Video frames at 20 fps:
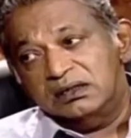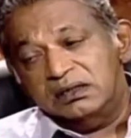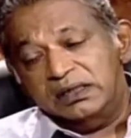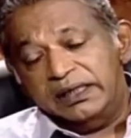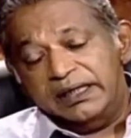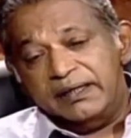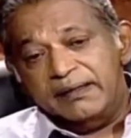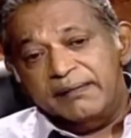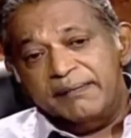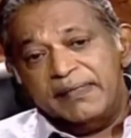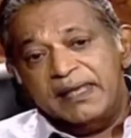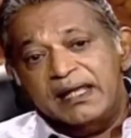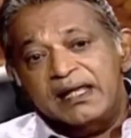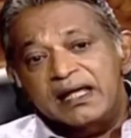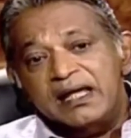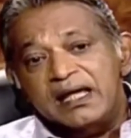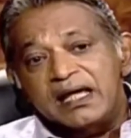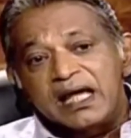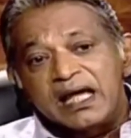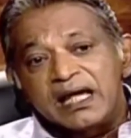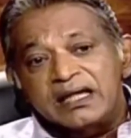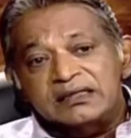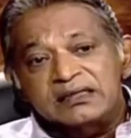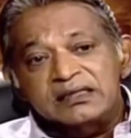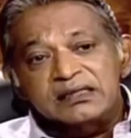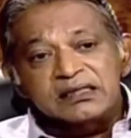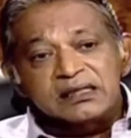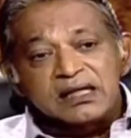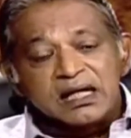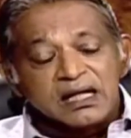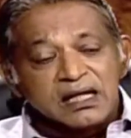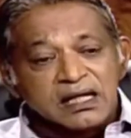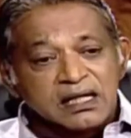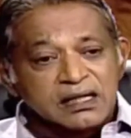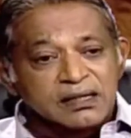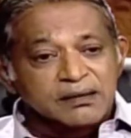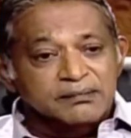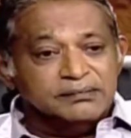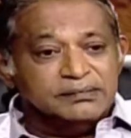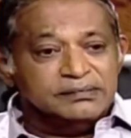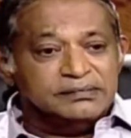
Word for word: Yeah. And uh,